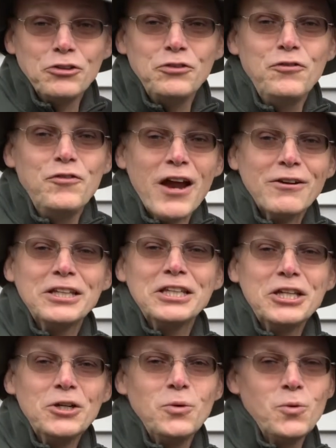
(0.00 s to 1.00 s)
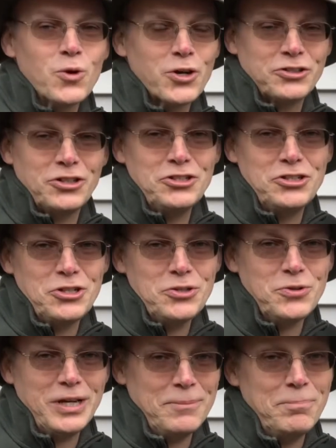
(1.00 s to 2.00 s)
very little work to do
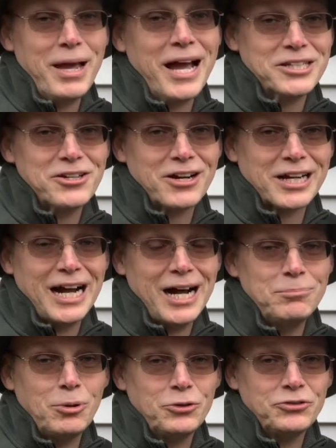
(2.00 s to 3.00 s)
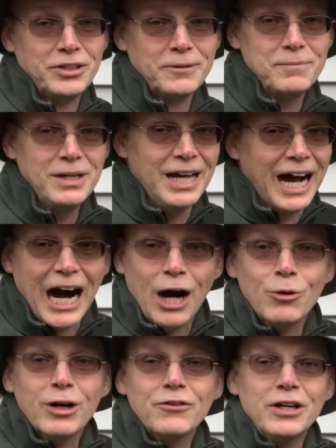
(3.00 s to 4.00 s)
in backyard composting.
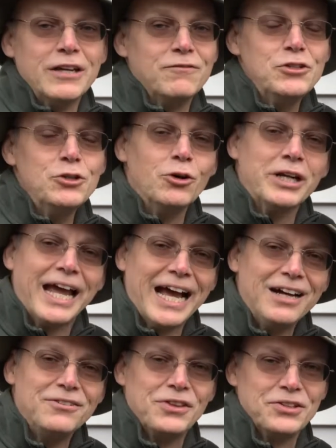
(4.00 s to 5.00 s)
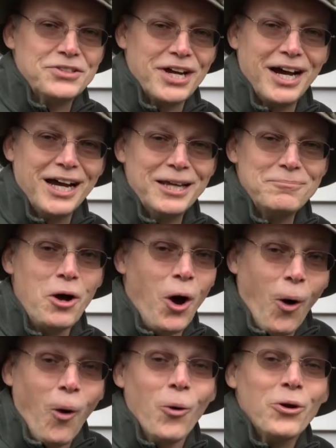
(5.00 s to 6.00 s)
However, if you don't have the time
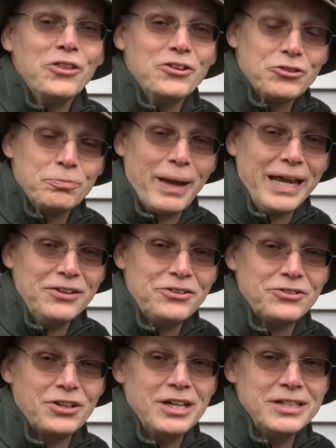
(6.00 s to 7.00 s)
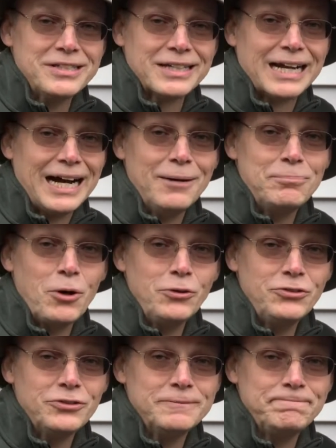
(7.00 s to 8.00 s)
or the space to
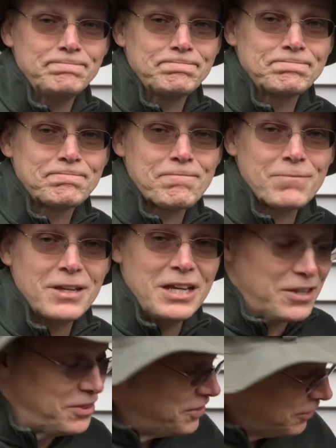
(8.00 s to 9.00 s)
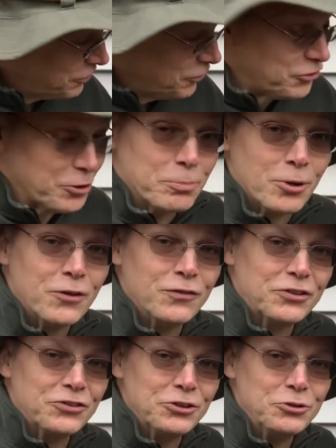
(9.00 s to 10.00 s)
compost, this is the perfect
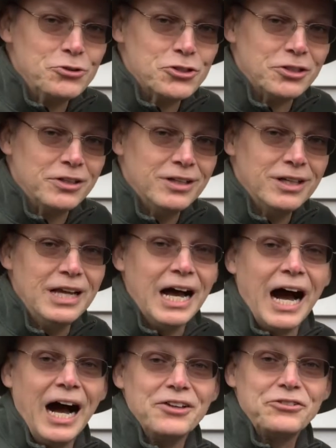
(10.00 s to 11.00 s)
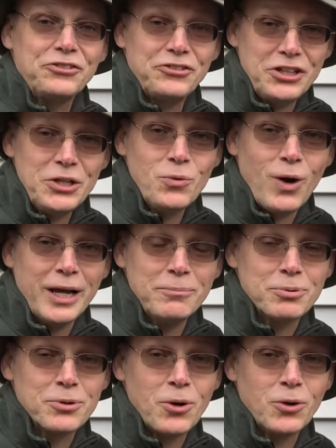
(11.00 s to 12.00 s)
solution, a citywide
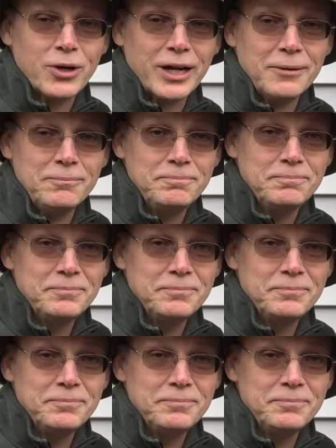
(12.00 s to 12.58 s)
program.